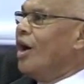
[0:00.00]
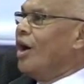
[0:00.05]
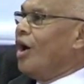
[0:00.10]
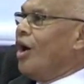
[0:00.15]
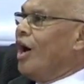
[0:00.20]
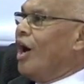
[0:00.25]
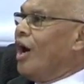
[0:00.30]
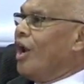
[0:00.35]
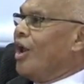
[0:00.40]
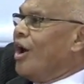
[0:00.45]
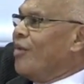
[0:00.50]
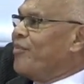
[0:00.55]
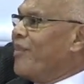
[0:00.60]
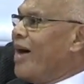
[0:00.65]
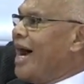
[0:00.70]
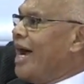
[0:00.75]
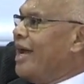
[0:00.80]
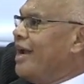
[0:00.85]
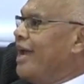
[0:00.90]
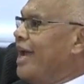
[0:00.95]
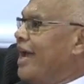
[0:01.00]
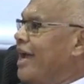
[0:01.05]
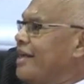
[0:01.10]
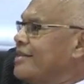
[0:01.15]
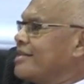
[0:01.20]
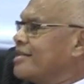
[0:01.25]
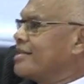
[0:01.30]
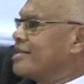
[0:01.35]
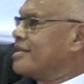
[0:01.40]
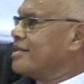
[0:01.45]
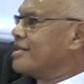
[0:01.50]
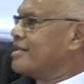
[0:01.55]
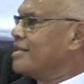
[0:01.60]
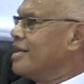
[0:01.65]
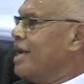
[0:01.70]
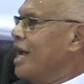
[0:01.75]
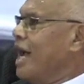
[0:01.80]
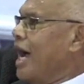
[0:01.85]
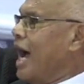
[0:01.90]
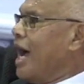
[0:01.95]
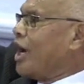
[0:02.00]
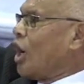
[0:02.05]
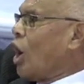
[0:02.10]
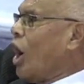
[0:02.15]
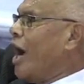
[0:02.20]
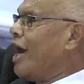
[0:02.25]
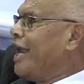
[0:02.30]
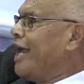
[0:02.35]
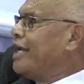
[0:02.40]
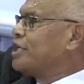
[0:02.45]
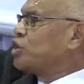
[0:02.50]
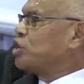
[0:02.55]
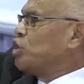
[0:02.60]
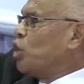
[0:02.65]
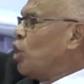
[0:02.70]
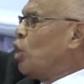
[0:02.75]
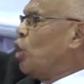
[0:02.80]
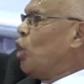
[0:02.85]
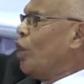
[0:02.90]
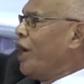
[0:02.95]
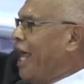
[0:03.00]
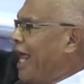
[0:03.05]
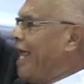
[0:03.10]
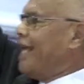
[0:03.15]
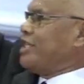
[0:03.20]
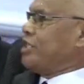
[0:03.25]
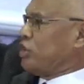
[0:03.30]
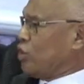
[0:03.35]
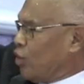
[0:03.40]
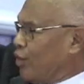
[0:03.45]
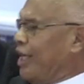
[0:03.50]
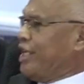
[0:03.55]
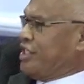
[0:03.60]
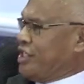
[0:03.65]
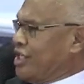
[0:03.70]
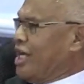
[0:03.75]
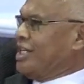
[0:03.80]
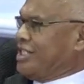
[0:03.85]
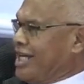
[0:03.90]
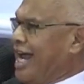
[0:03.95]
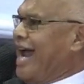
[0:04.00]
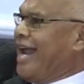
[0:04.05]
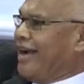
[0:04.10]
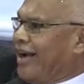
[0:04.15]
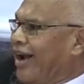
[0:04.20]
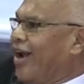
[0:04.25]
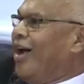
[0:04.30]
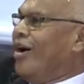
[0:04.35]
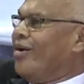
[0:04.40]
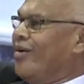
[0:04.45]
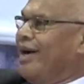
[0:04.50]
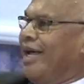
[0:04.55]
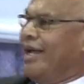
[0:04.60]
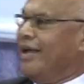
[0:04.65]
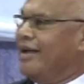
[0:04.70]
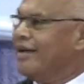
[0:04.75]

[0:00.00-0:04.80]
all of my needs according to his riches and glory.